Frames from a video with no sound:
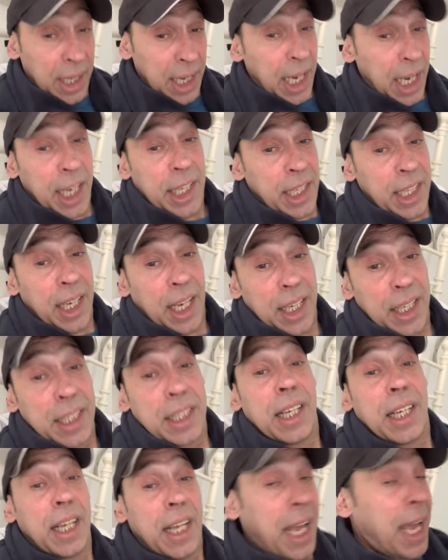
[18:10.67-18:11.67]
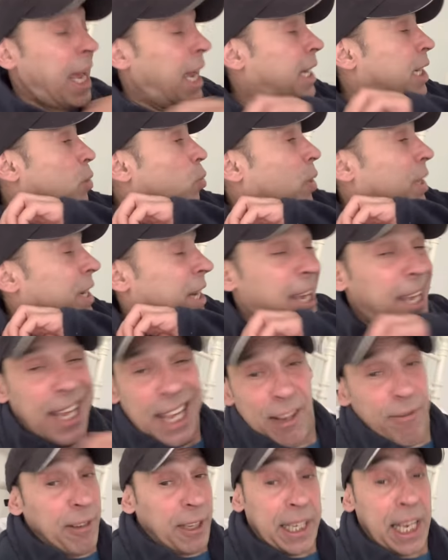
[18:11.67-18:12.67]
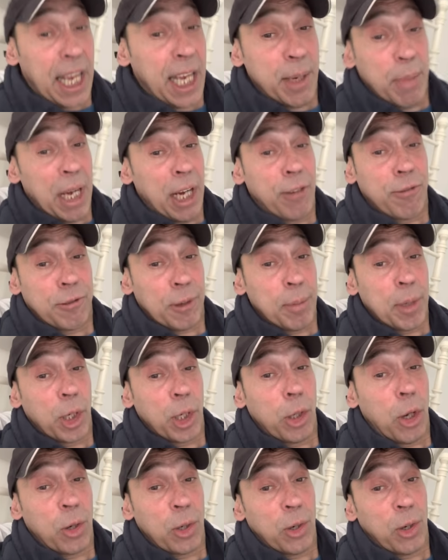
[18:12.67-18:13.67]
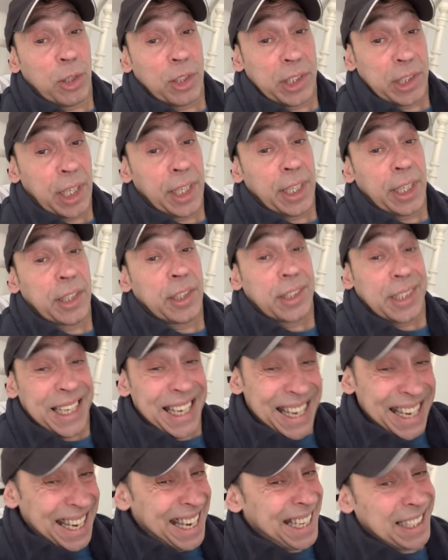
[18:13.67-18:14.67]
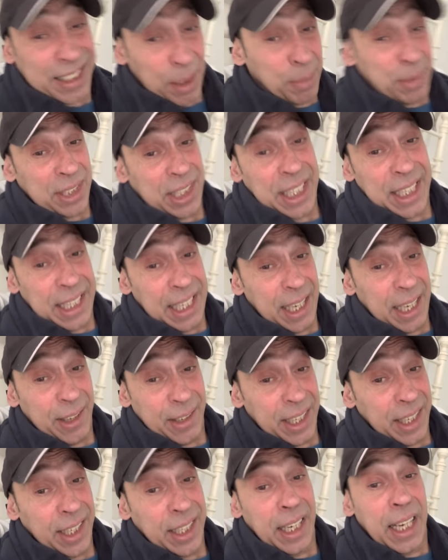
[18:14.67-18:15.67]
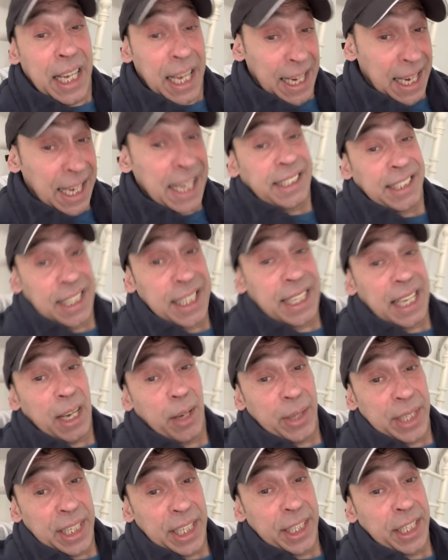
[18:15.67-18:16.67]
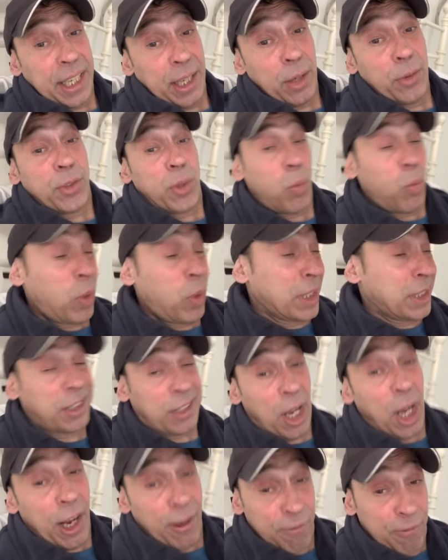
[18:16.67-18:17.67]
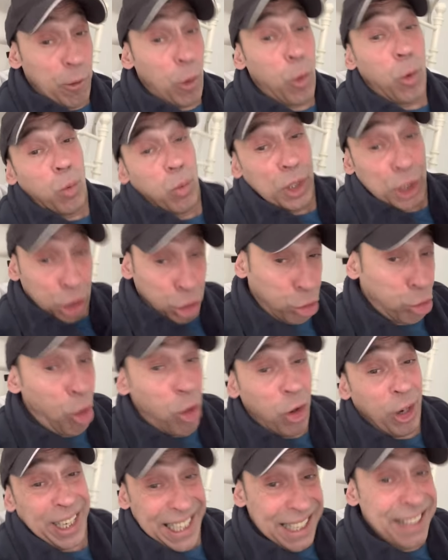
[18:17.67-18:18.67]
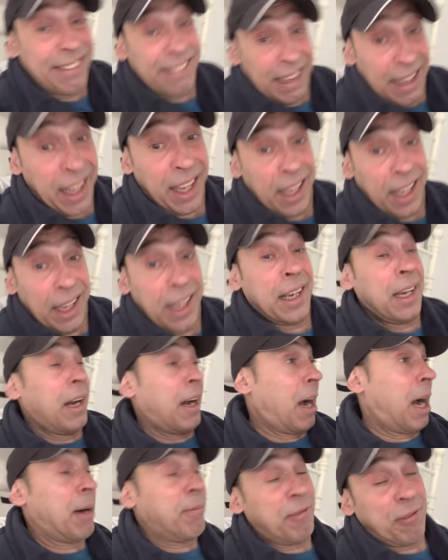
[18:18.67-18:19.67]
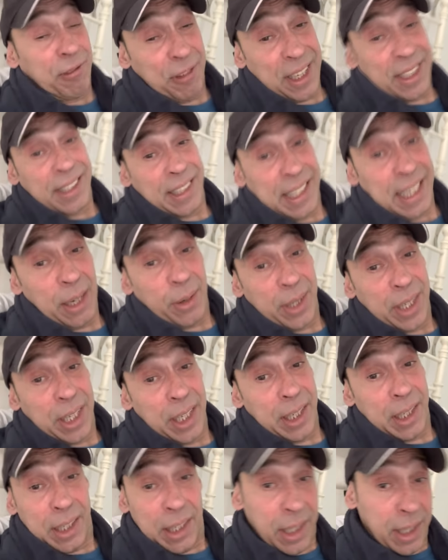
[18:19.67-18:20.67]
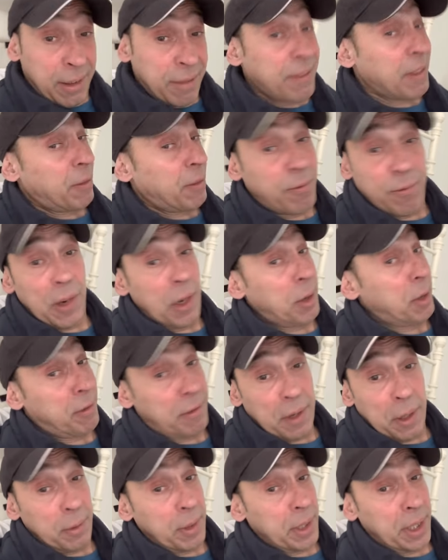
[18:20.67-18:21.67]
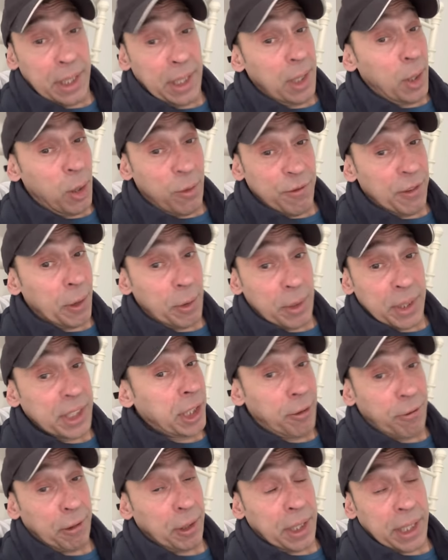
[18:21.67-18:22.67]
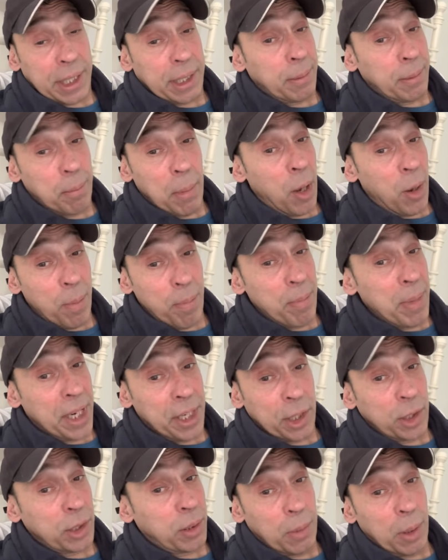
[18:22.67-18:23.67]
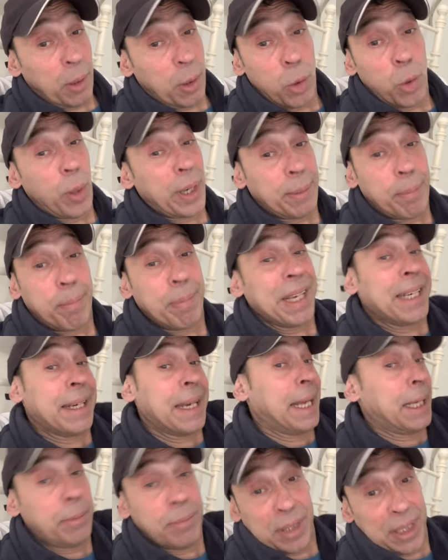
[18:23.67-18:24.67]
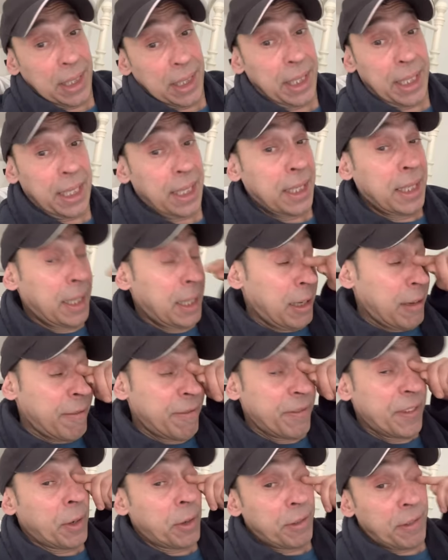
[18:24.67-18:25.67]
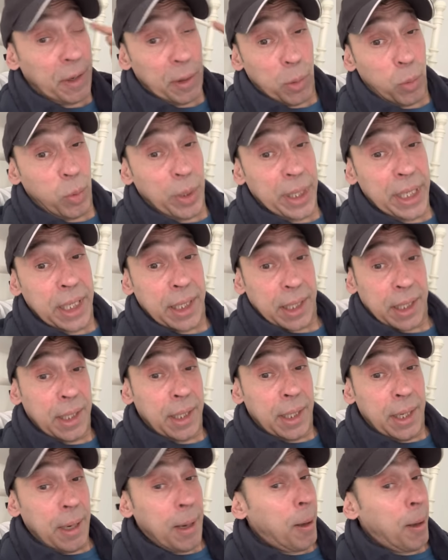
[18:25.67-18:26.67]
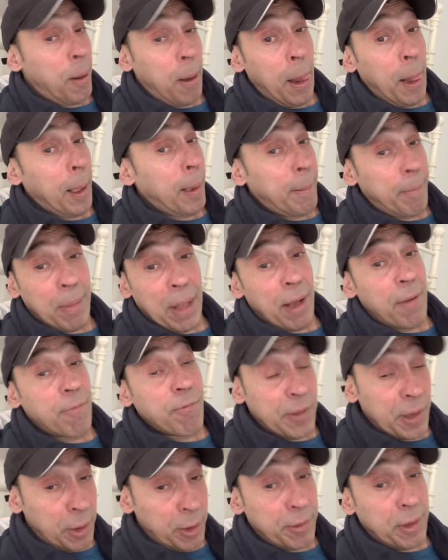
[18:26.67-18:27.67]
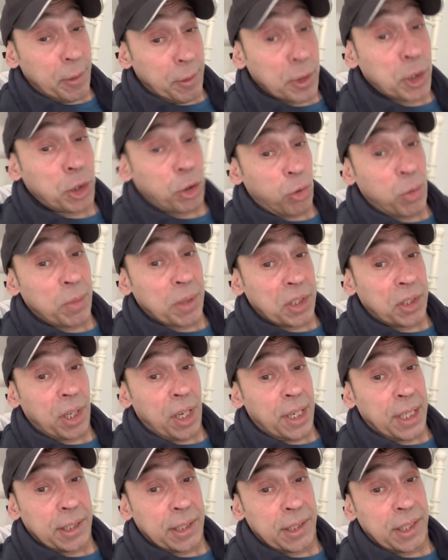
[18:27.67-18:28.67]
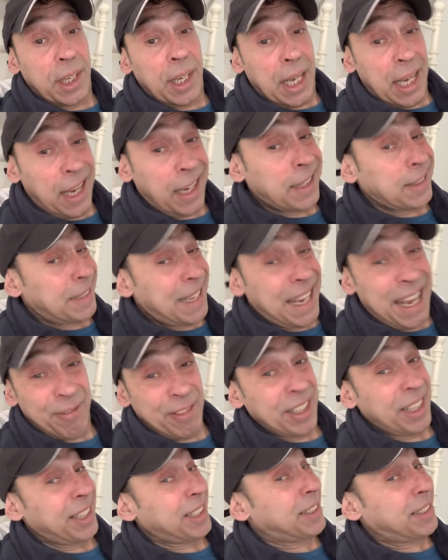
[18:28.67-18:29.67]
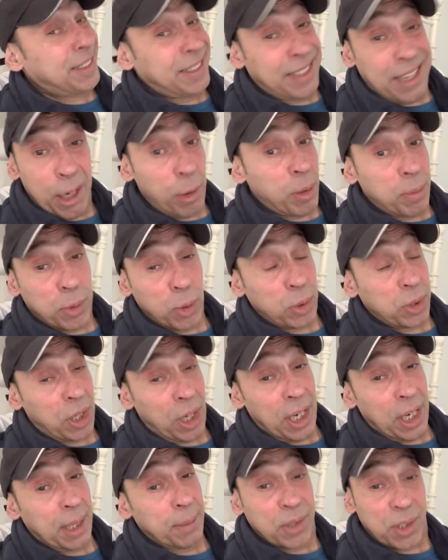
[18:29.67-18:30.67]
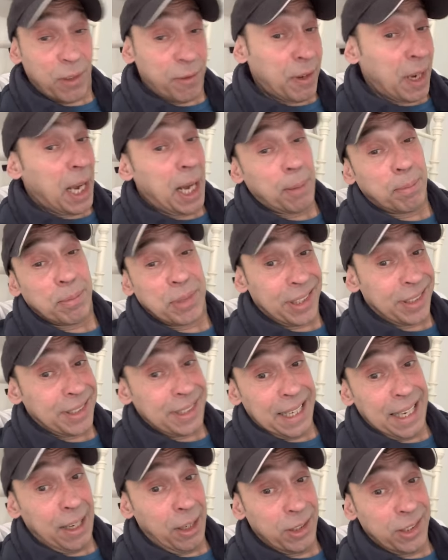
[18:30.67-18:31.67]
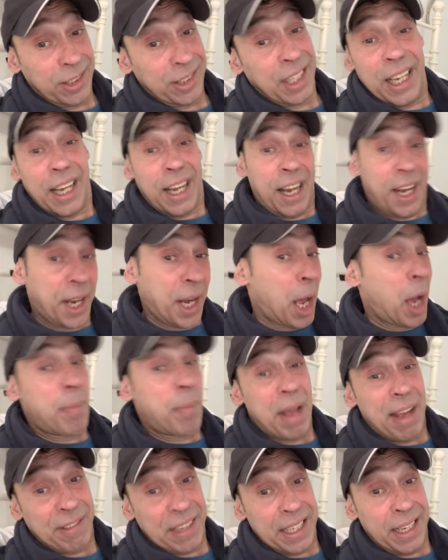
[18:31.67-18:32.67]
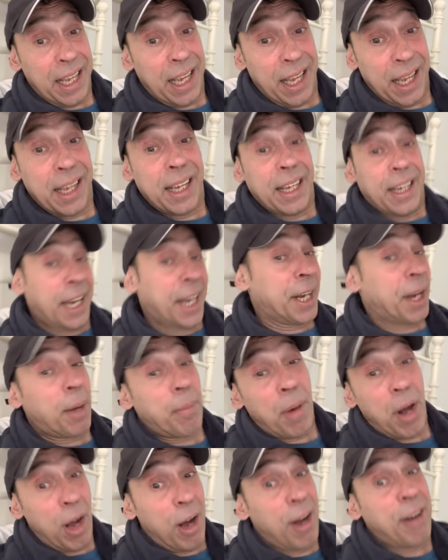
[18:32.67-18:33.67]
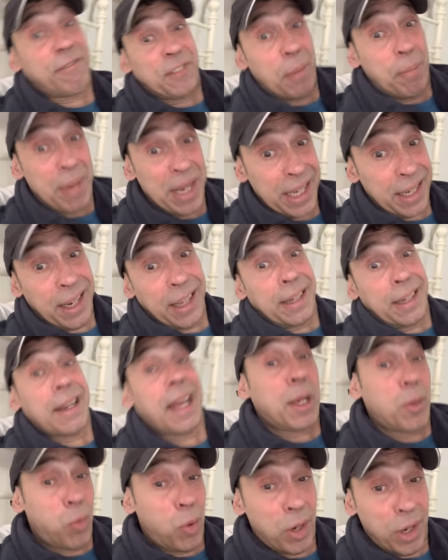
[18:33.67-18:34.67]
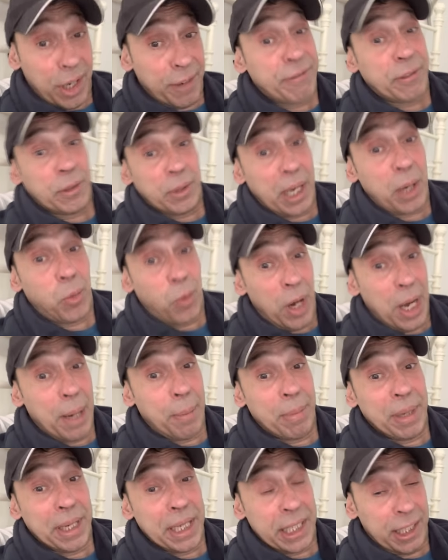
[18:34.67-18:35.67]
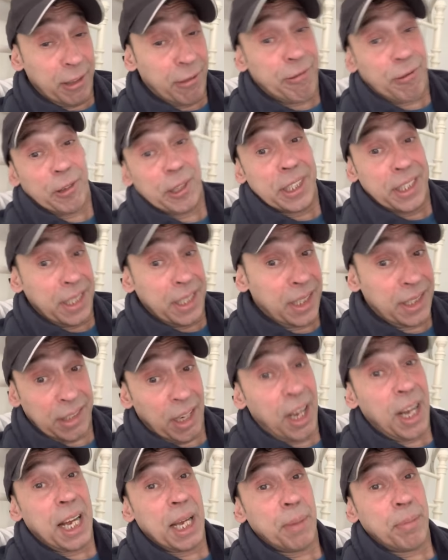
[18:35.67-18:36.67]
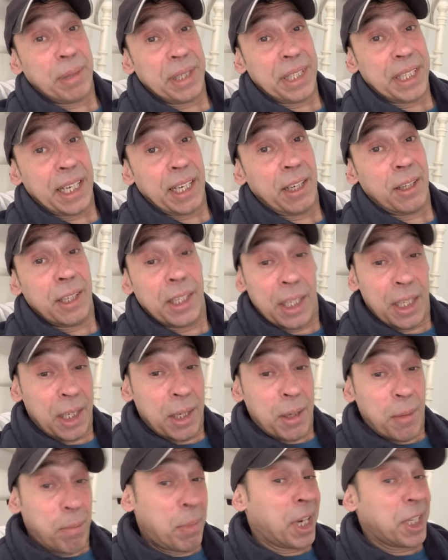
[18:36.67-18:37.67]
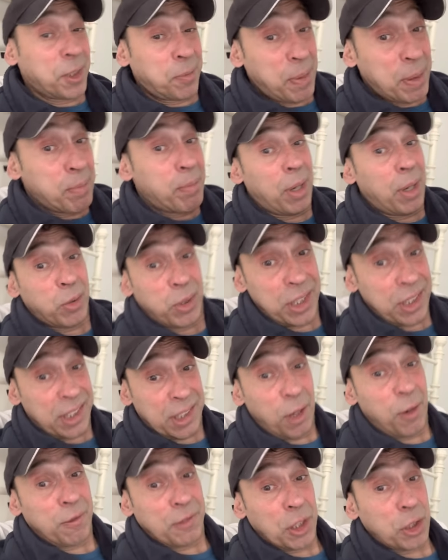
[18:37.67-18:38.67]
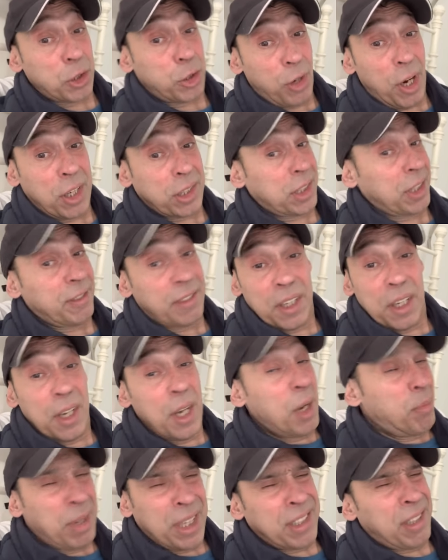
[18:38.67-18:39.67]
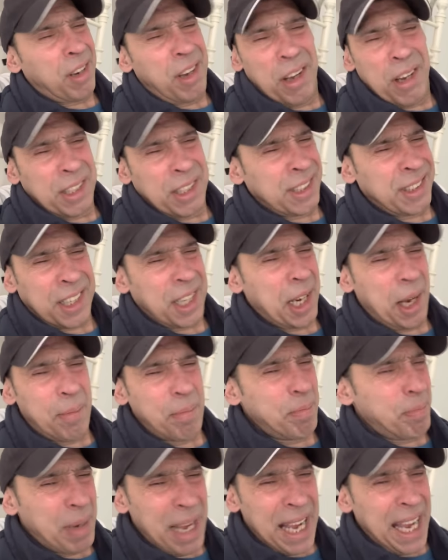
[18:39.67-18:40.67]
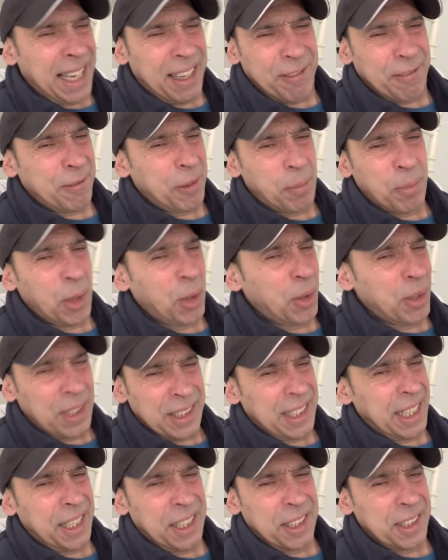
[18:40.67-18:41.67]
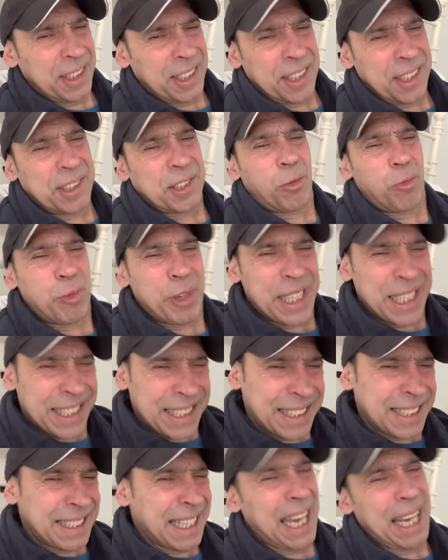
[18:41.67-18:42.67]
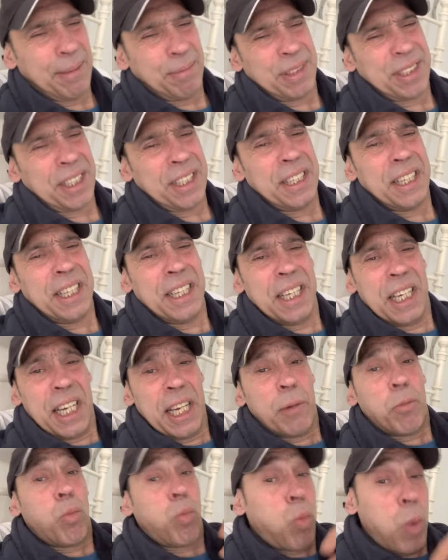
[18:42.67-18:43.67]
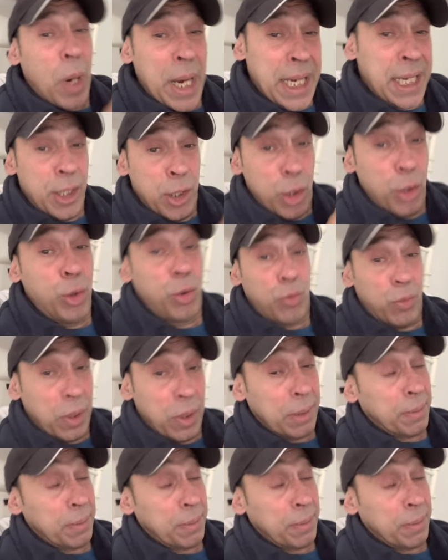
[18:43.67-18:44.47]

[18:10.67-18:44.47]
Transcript: In the end, anyone that ever came out from a long, long sentence, as I'm seeing out here now, the ones that I thought were strong in there, I'm finding out here, they're very, very, very different men who had big names in there, very, very weak, and very, very traumatized, and having a terrible times of ups and downs, and I'm having that, and I'm half the men that they were, if you get what I mean, in the 3 years that I've been out. Mine's been mostly self-destructive, but it's hard to come back from long sentences to readapt, and when you...